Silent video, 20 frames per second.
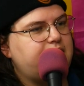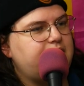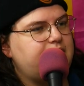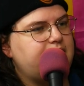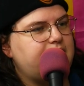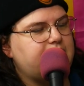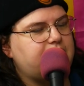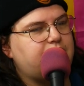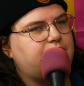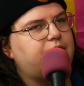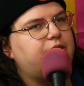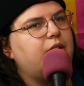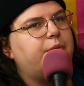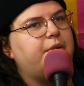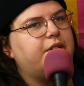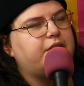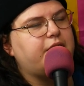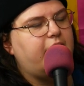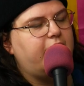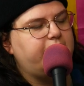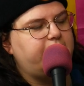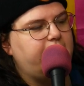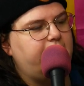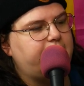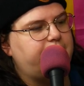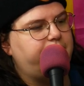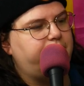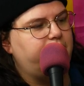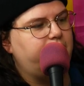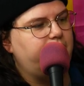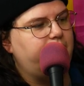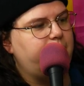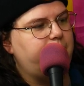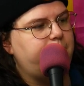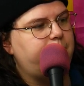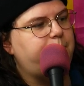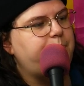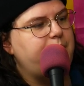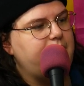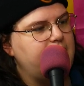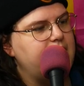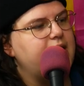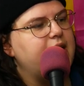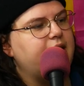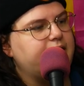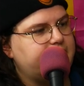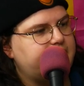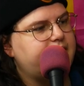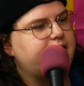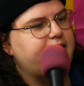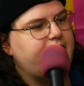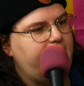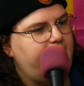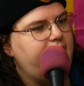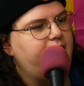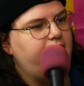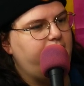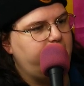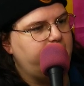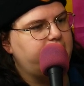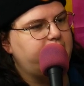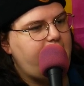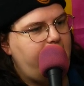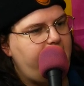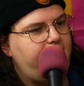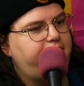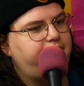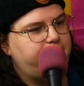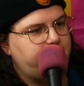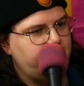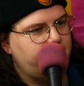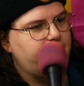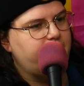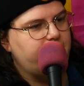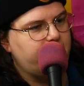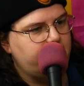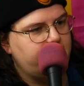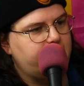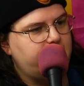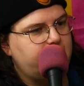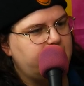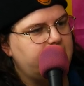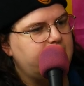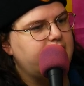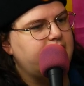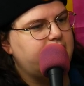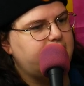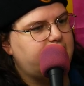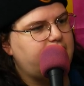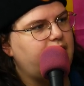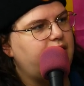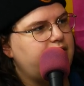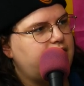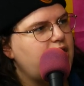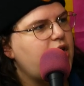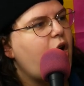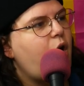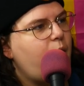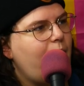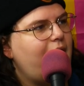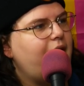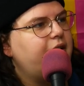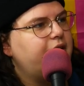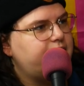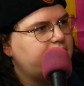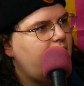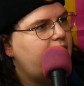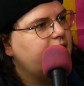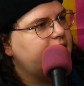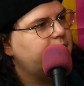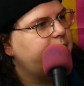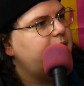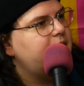this is just so much context for, for being scared being after. To, to go out and talk to